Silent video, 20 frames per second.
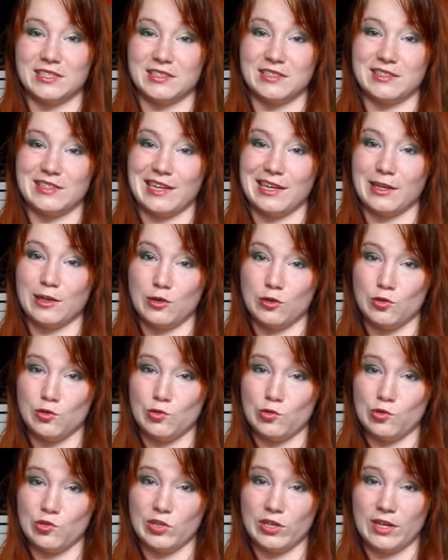Seco
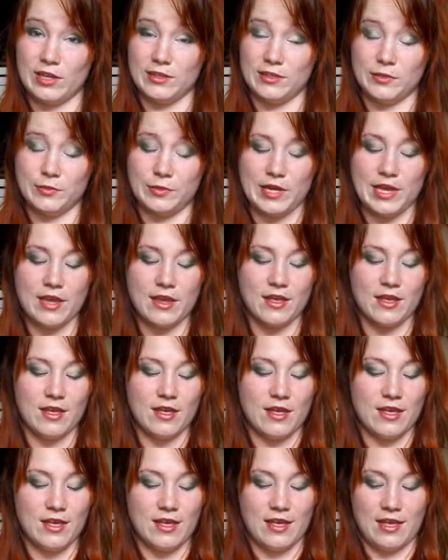colorway,
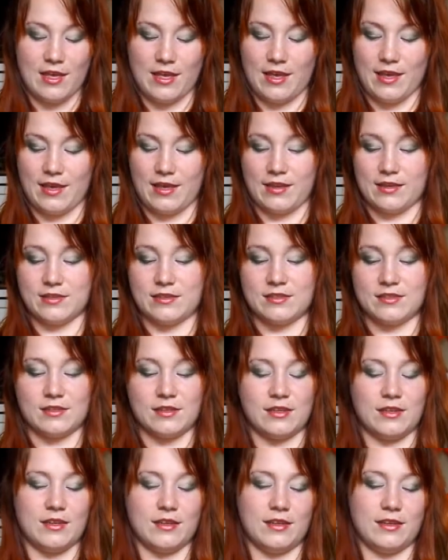and
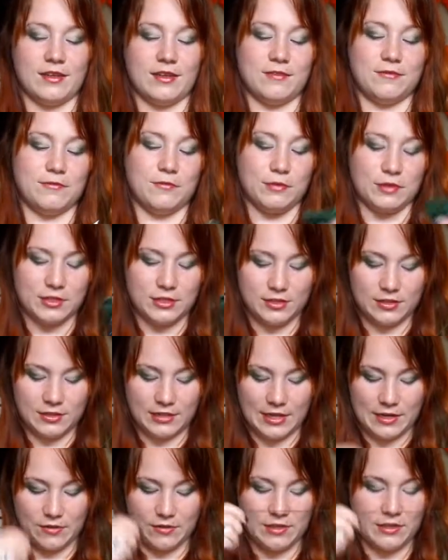
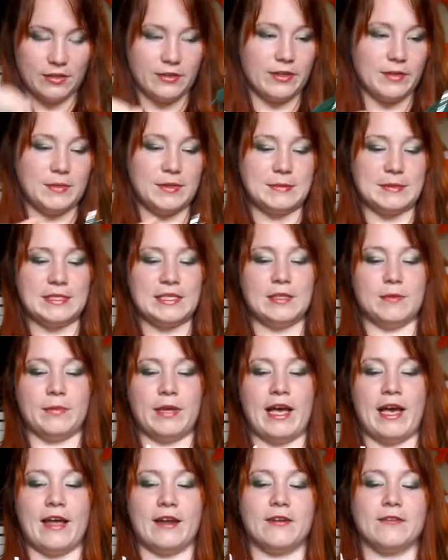unfortunately I don't think you're going to be able to see the
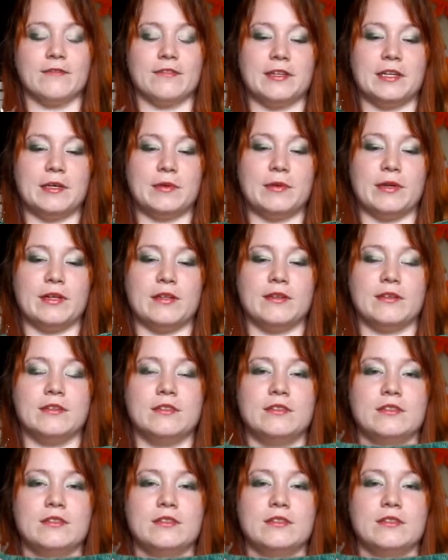pattern very well.